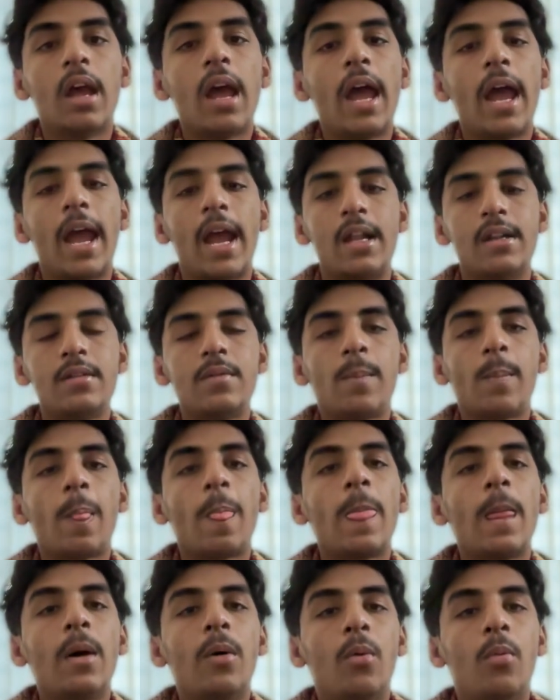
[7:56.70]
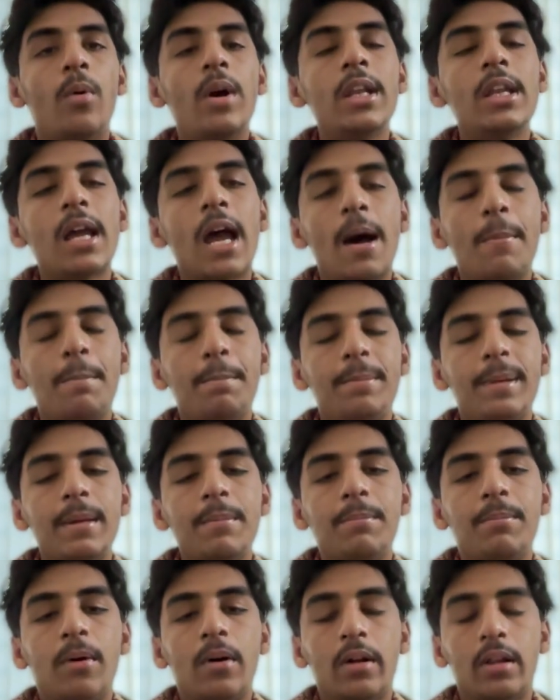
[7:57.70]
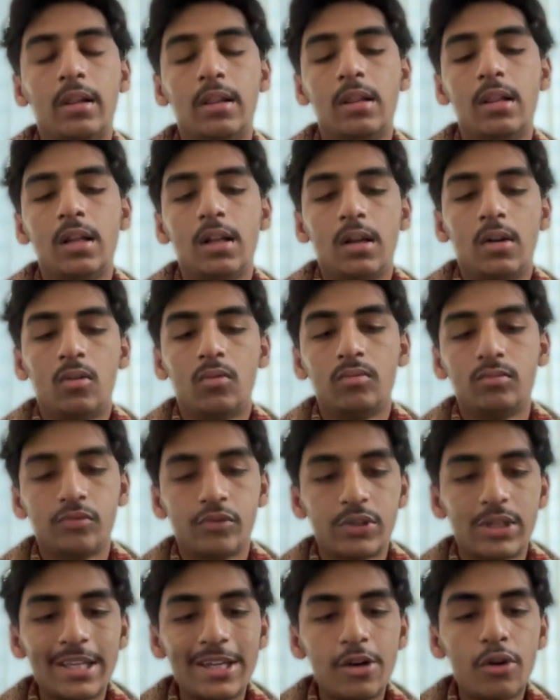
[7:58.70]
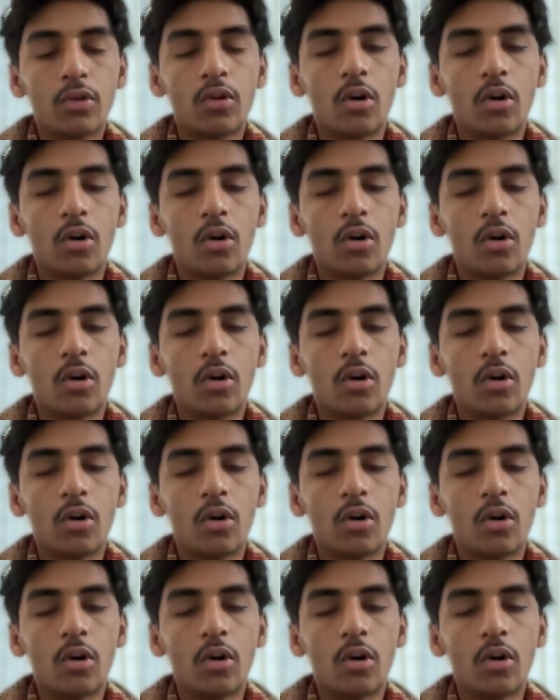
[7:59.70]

and when up people see your